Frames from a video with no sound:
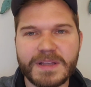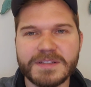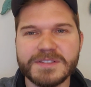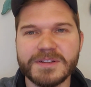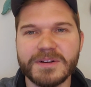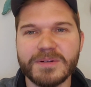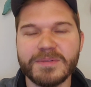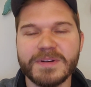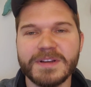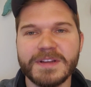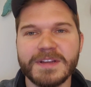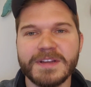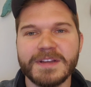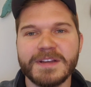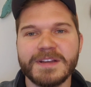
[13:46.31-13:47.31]
So
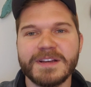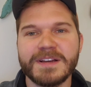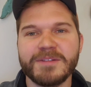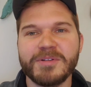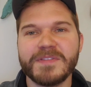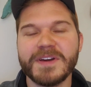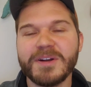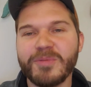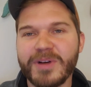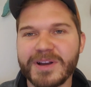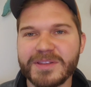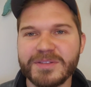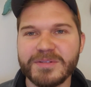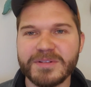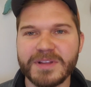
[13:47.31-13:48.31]
we've kind of
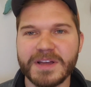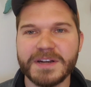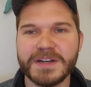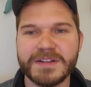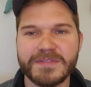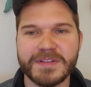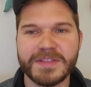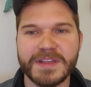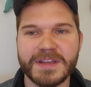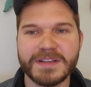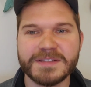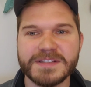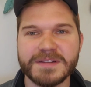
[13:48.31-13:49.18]
walked through a lot of different things,